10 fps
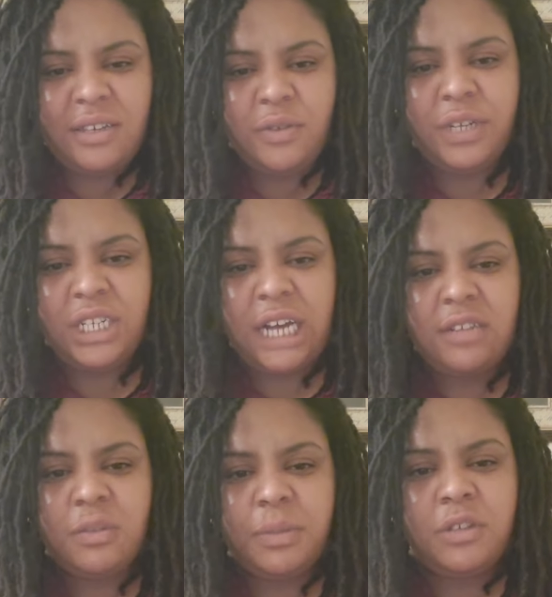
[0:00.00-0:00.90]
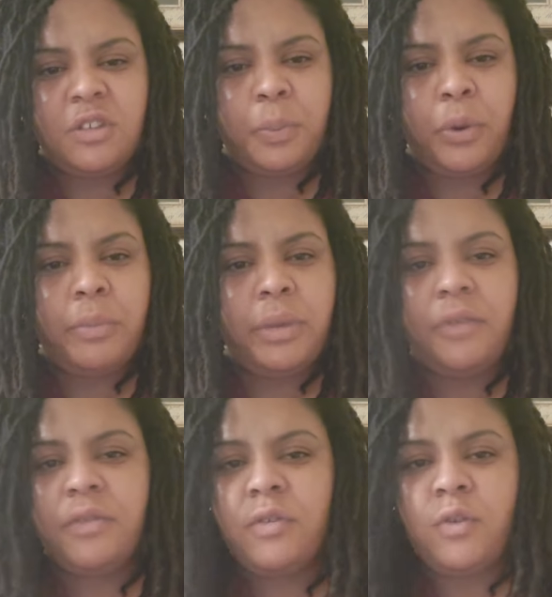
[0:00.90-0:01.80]
can reach out to me and support me
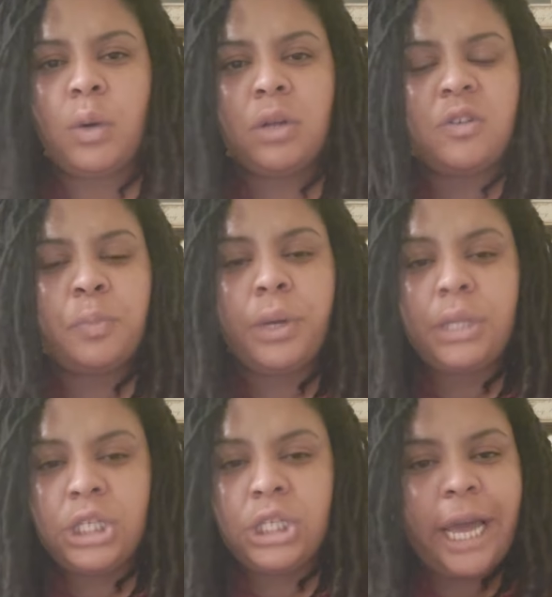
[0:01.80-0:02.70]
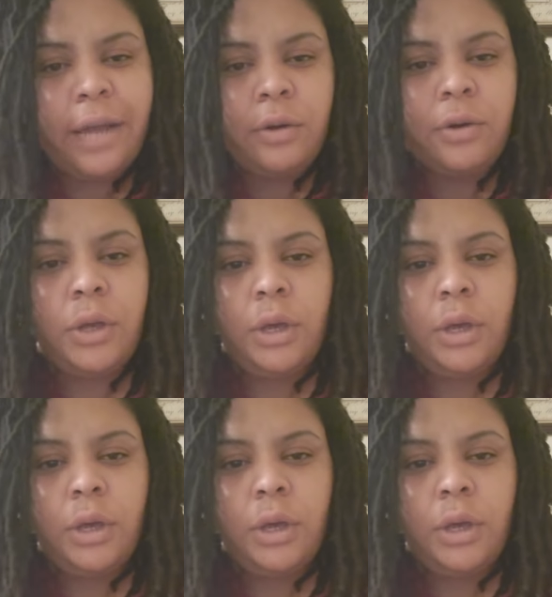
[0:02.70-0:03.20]
even if you want to support the channel.